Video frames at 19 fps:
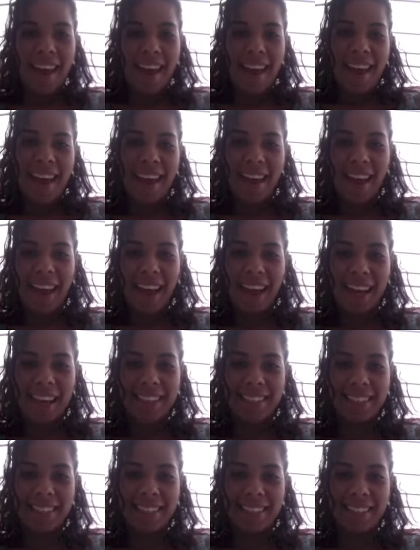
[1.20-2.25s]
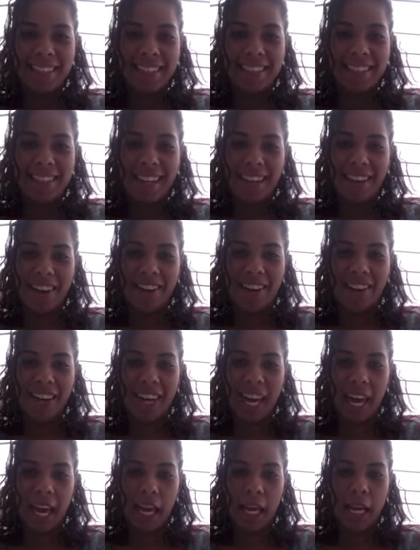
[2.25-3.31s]
Hey guys, it's Tahira
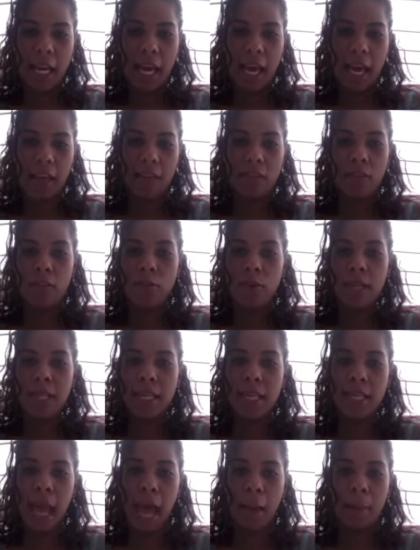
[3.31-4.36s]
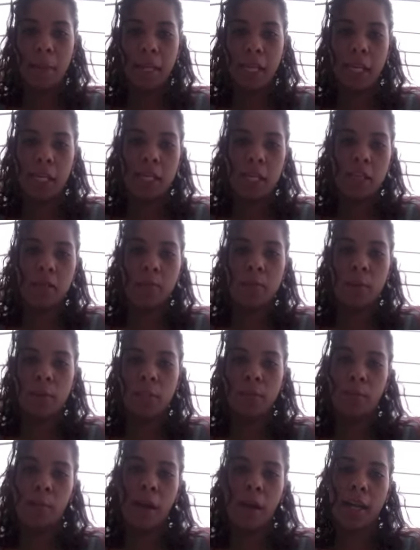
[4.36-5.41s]
again, and this week's assignment is
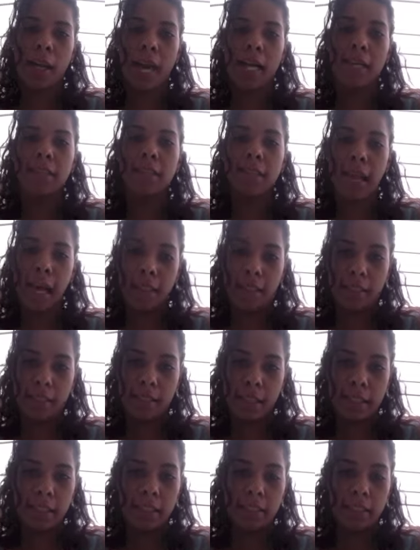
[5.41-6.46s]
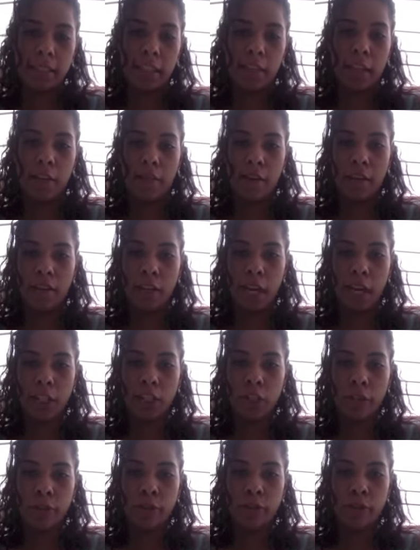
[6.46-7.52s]
sports broadcast analysis, and the event that I
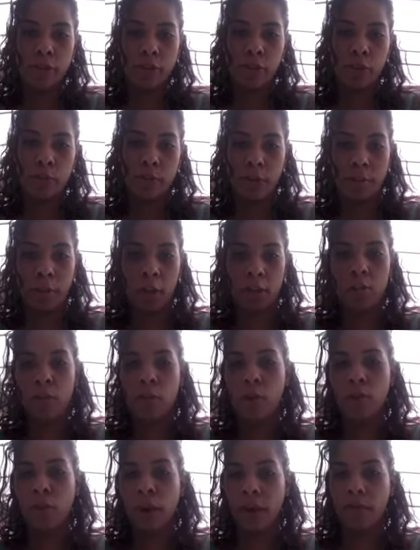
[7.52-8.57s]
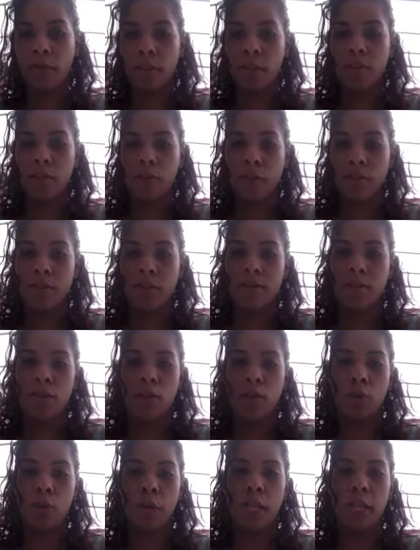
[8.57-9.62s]
chose to do was the Baltimore Ravens versus the
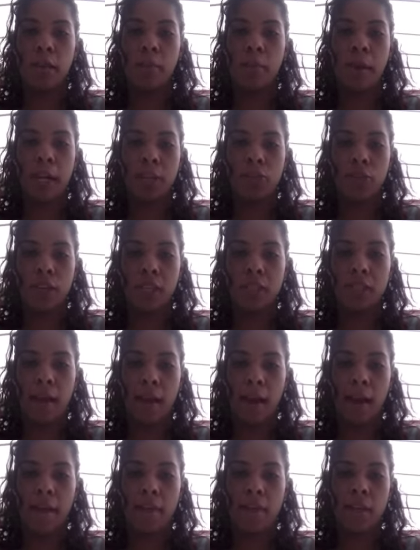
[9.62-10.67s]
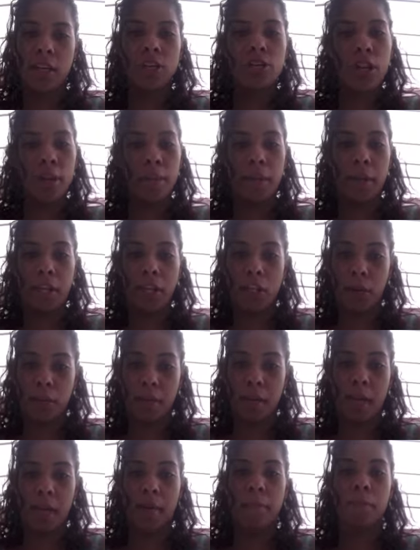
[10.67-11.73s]
New England Patriots AFC Championship
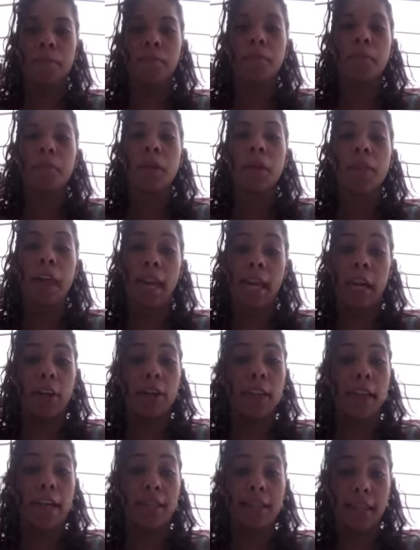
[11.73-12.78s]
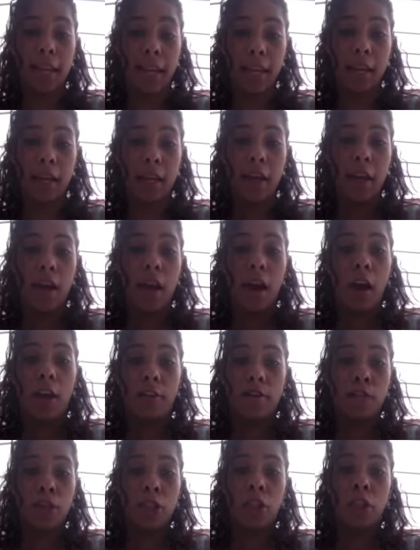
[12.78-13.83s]
game that aired last night.
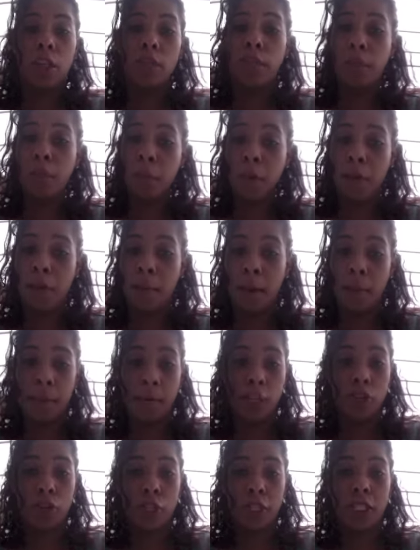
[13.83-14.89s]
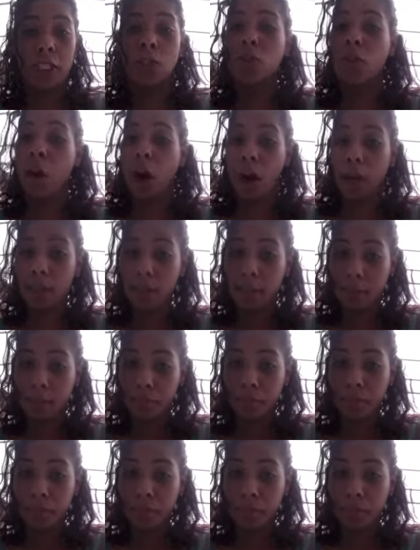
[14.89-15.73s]
Unfortunately for me, my Patriots lost,